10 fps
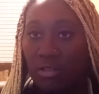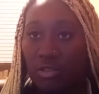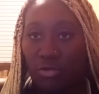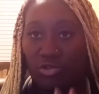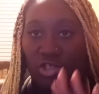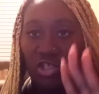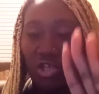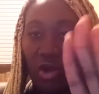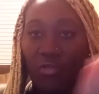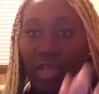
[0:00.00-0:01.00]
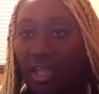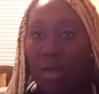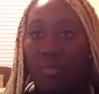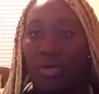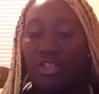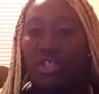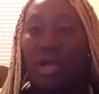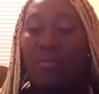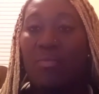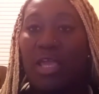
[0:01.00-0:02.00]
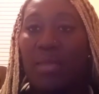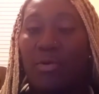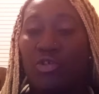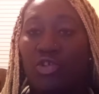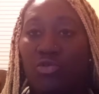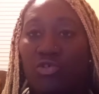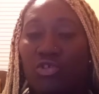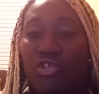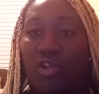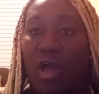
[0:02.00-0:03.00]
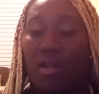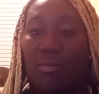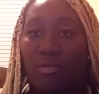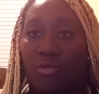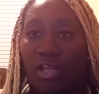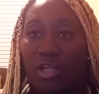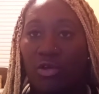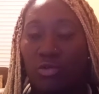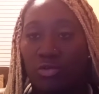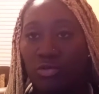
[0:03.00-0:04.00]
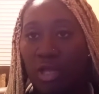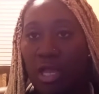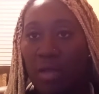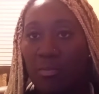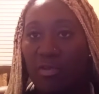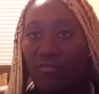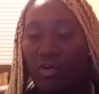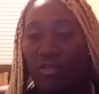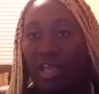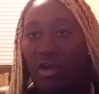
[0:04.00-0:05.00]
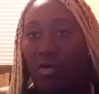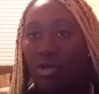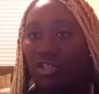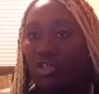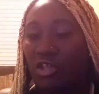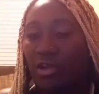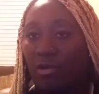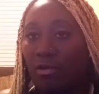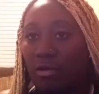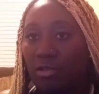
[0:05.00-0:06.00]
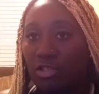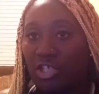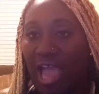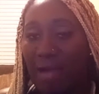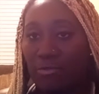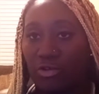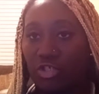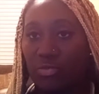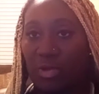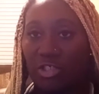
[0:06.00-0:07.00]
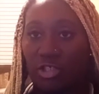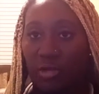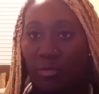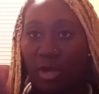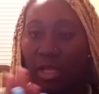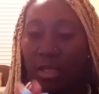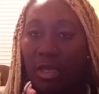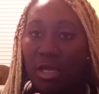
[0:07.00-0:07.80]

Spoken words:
So just note that. But some people do start a prelude before they go into their chapters, especially with